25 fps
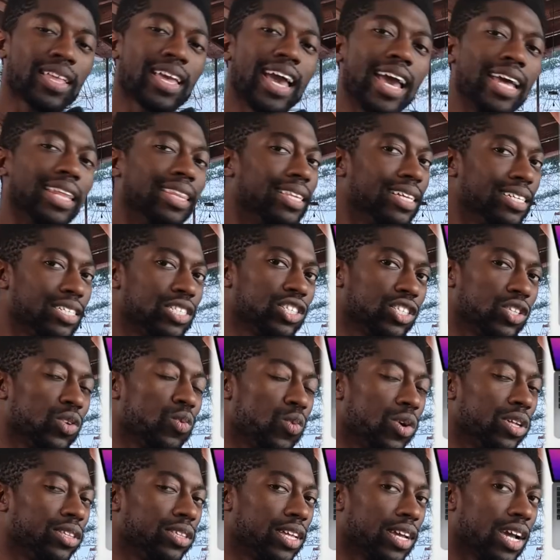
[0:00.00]
And this is the
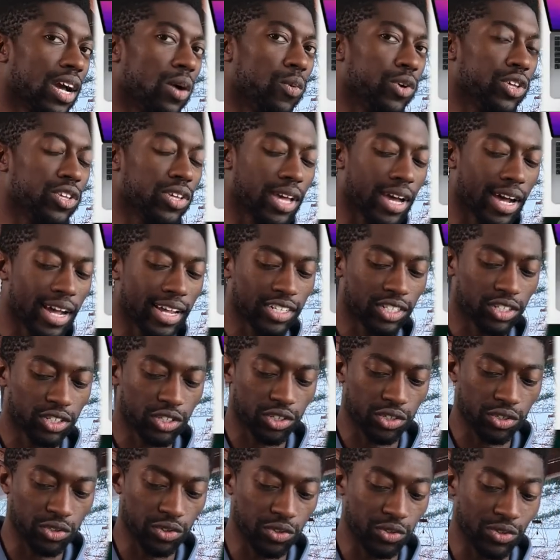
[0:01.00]
one thing I want you guys
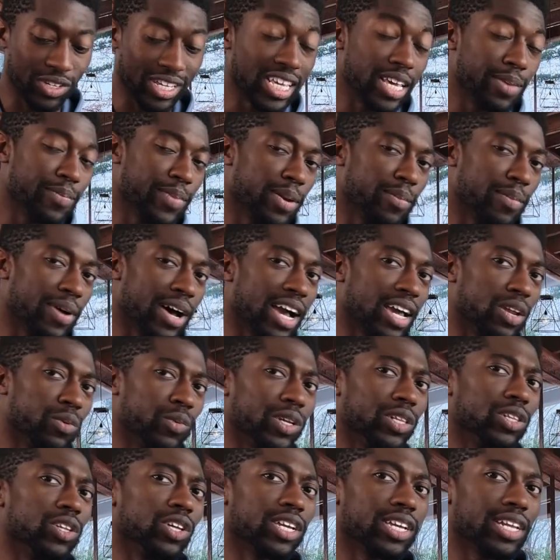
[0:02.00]
to keep in mind
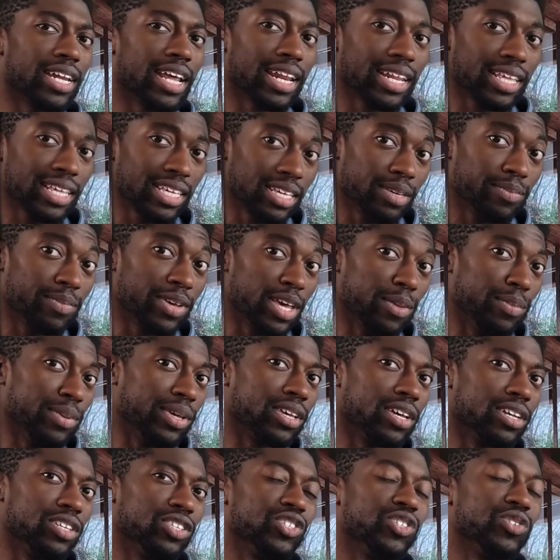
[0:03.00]
when looking at eBay,
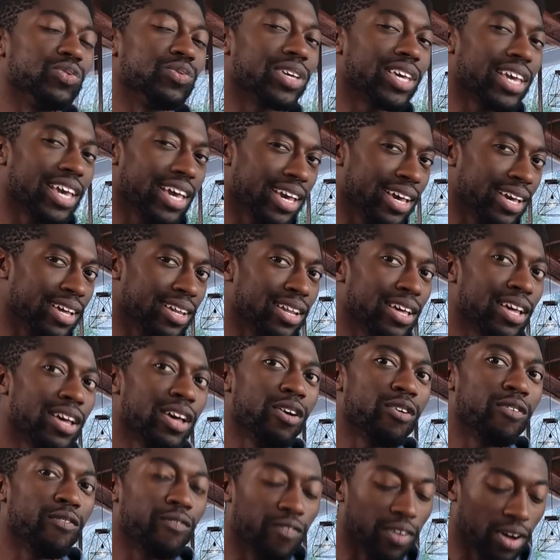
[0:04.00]
because you can
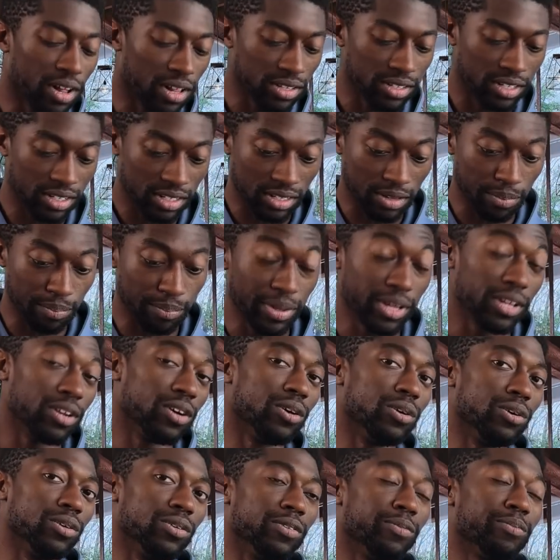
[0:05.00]
fall into some pit
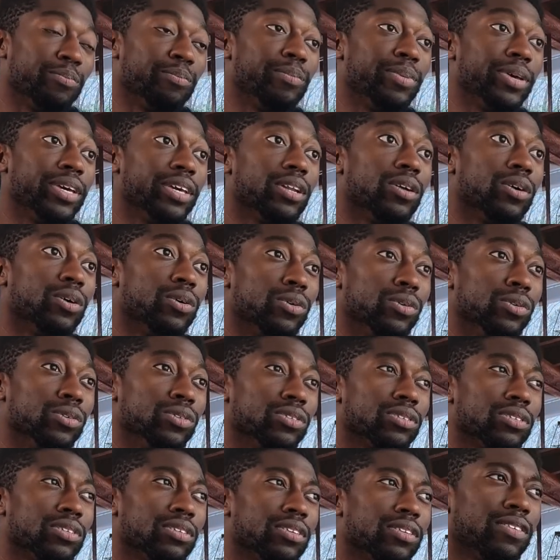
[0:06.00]

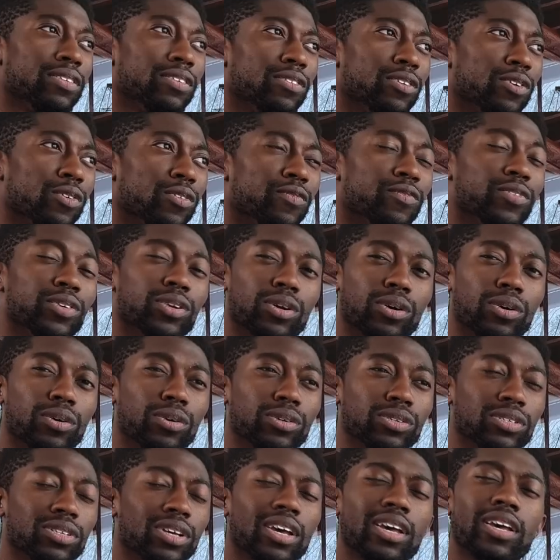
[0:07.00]
holes or
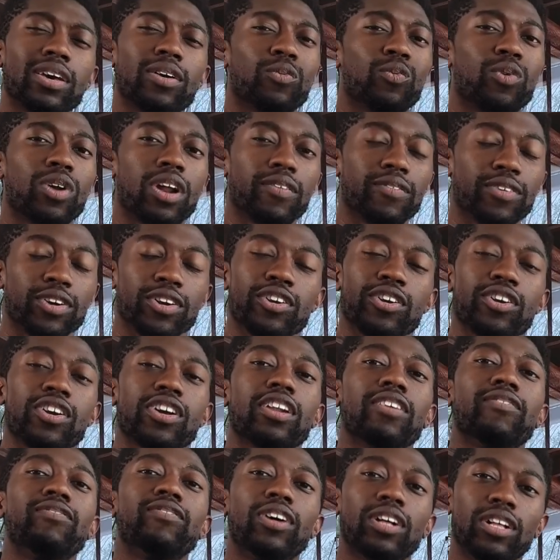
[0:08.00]
footholes, whatever. You're going
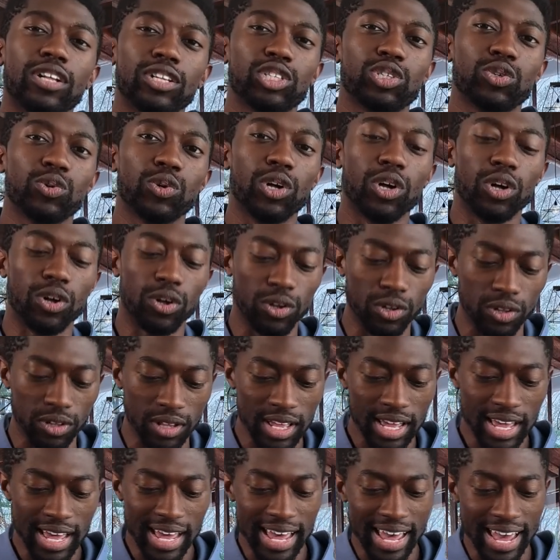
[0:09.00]
to fall into a hole,
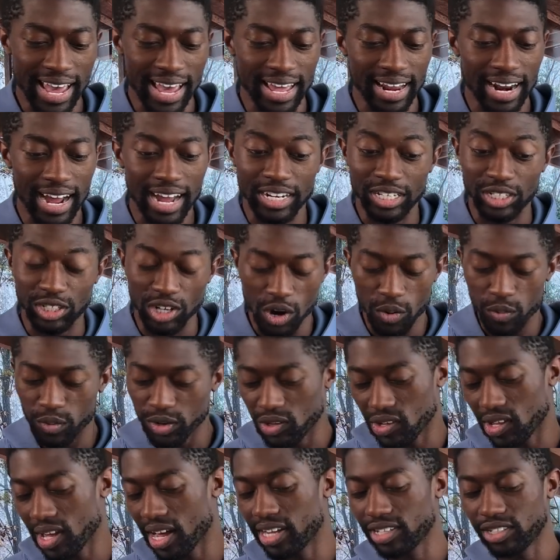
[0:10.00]
and I don't want you
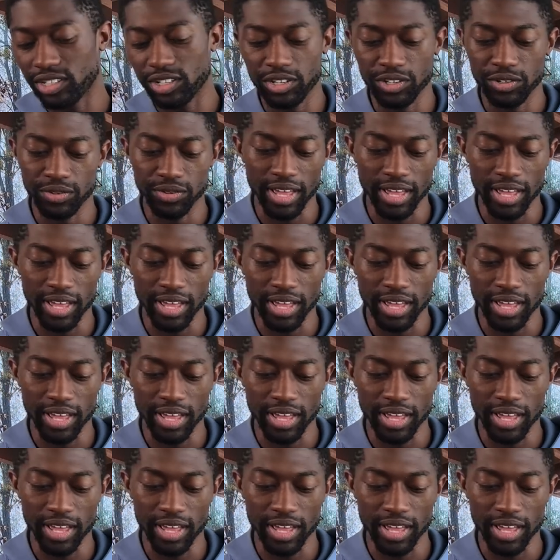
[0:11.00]
guys to do